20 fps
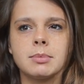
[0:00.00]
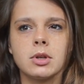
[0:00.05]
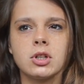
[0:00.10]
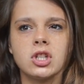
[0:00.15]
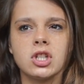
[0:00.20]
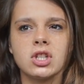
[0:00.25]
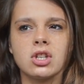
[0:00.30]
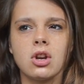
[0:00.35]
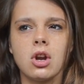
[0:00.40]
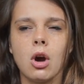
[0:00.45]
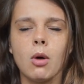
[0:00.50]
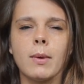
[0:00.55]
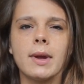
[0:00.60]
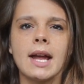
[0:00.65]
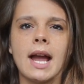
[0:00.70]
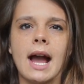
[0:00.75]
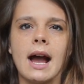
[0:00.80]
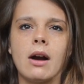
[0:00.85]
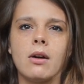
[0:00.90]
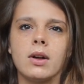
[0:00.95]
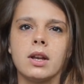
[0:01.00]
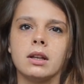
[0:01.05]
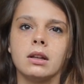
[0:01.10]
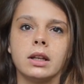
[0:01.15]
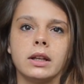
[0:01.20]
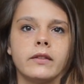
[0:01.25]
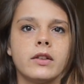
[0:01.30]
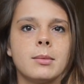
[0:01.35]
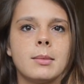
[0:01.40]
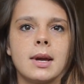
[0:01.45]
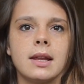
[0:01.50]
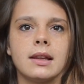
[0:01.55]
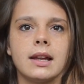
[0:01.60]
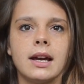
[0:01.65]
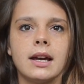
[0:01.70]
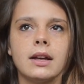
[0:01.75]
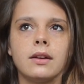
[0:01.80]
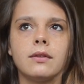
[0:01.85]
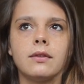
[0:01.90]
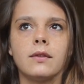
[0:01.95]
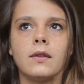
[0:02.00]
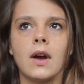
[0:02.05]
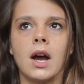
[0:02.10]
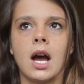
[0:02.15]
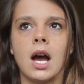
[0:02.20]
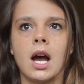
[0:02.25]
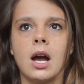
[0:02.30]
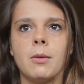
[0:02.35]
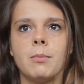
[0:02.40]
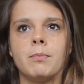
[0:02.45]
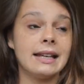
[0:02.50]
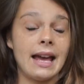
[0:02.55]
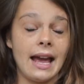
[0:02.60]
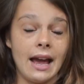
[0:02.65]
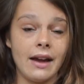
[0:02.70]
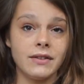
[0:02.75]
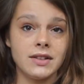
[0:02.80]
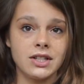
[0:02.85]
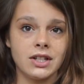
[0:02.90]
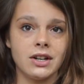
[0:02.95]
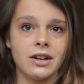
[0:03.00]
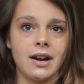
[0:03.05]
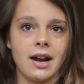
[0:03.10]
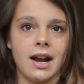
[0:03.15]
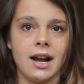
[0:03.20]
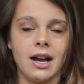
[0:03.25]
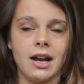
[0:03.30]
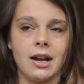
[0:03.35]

but just going out and living my life. After